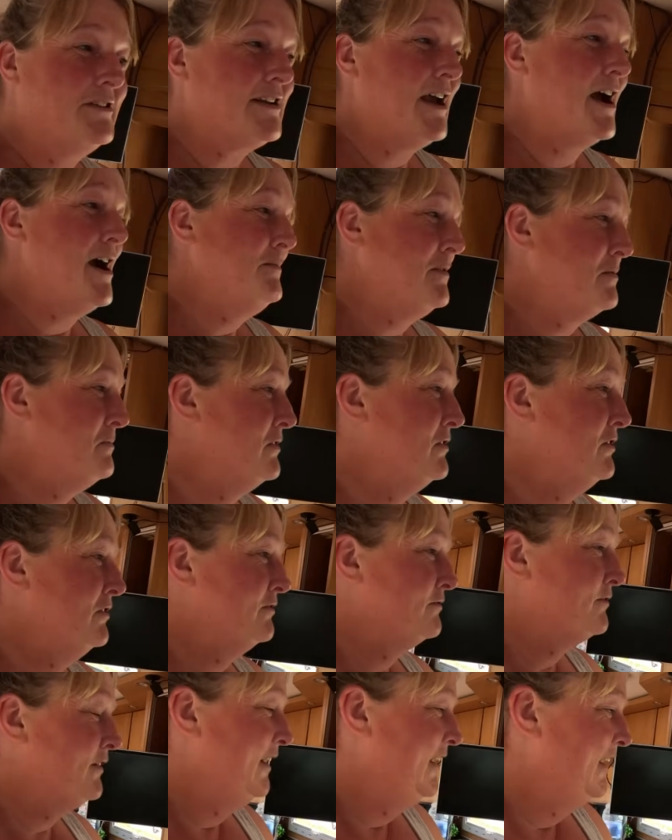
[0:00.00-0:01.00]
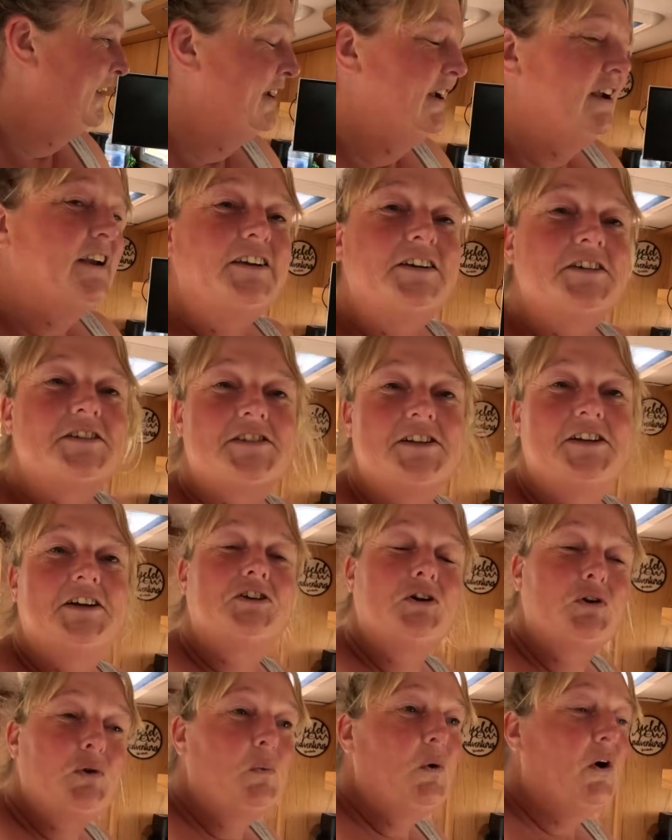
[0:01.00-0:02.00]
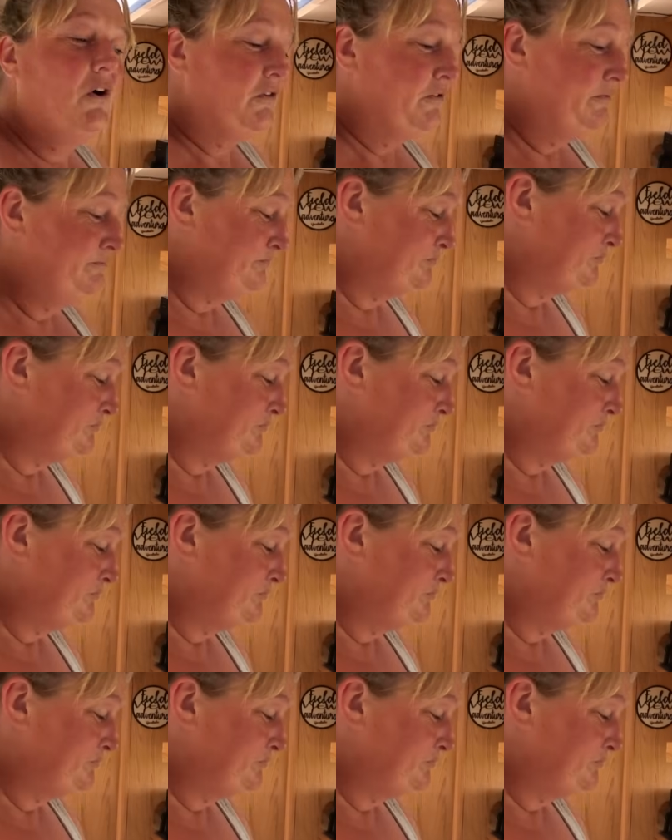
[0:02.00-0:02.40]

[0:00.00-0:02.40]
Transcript: time you move you see another one.